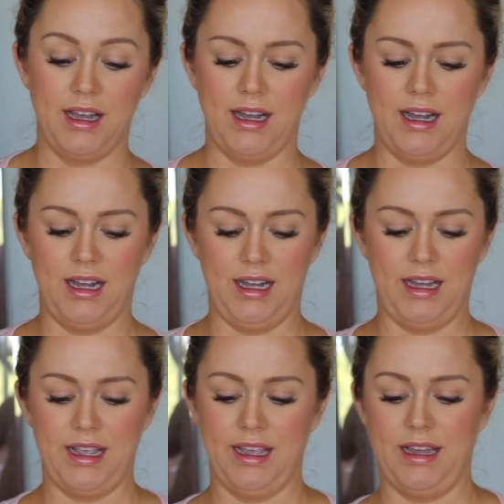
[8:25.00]

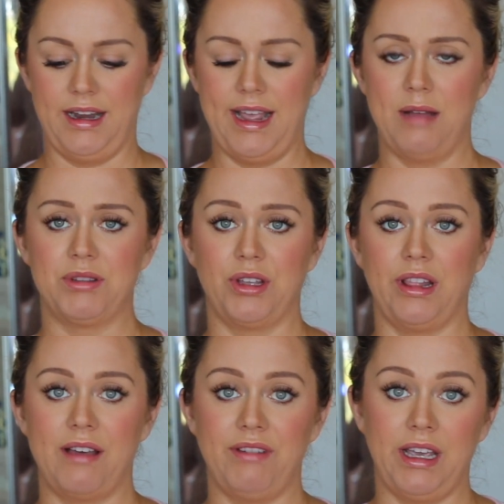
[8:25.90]
and I
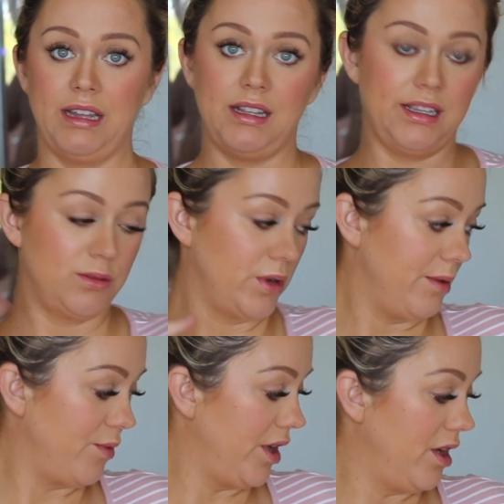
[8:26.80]
absolutely love it. It is what
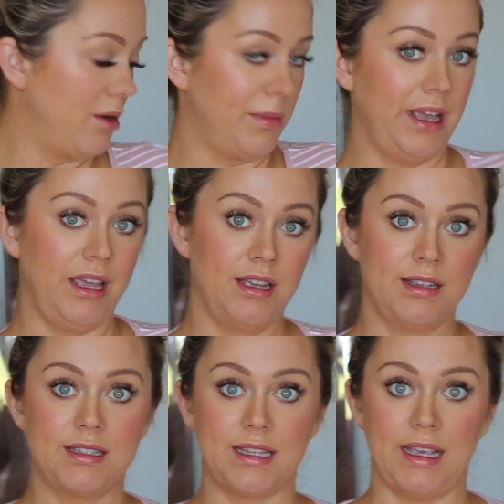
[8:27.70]
I'm wearing on my
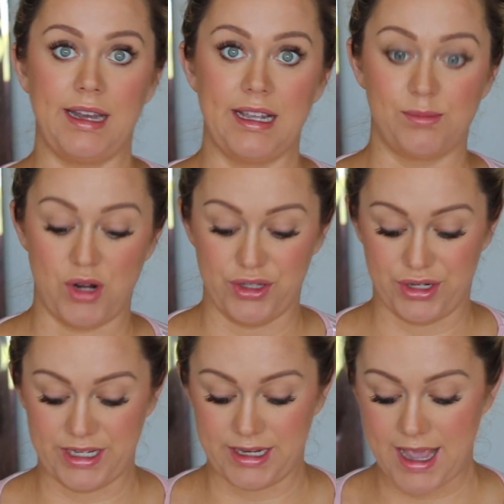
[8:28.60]
skin as
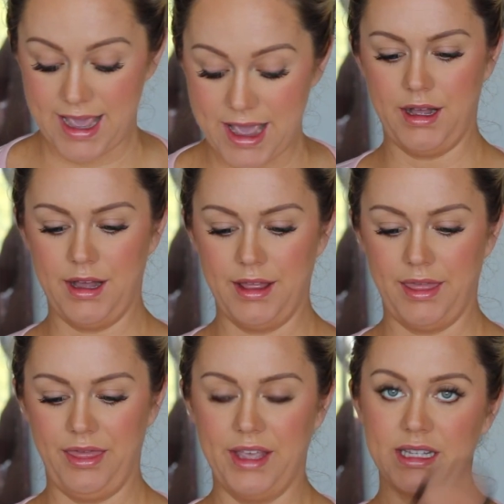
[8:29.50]
bronzer today.
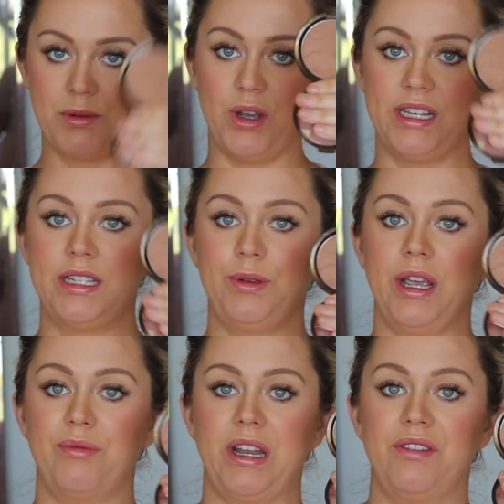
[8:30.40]
This I'm going to
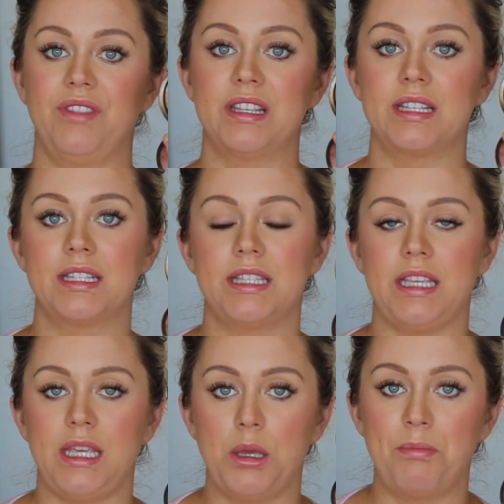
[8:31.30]
get rid of. This is
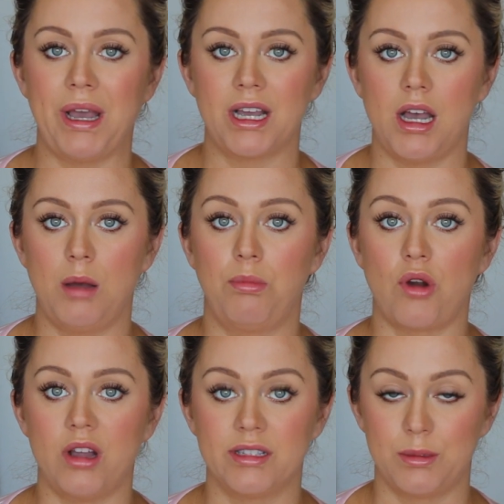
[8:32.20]
the Becca
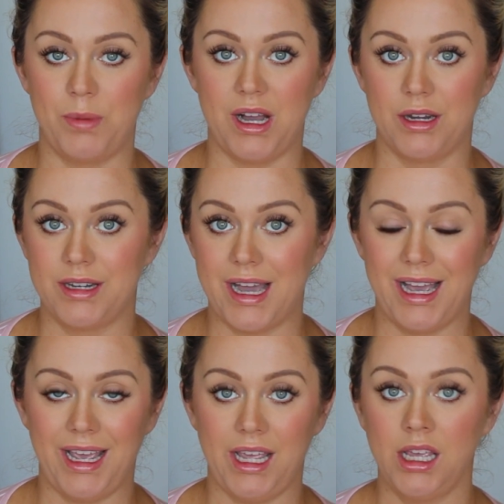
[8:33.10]
Bronzed
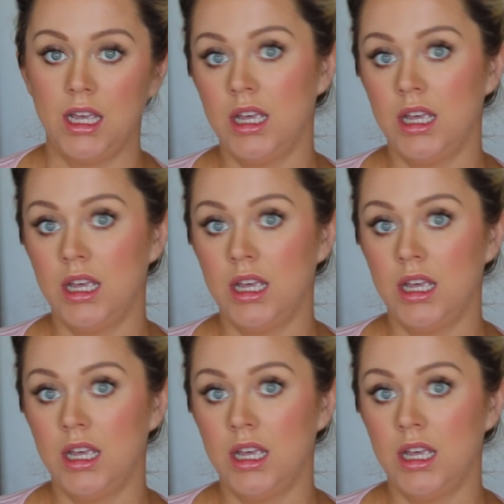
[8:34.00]
Bondi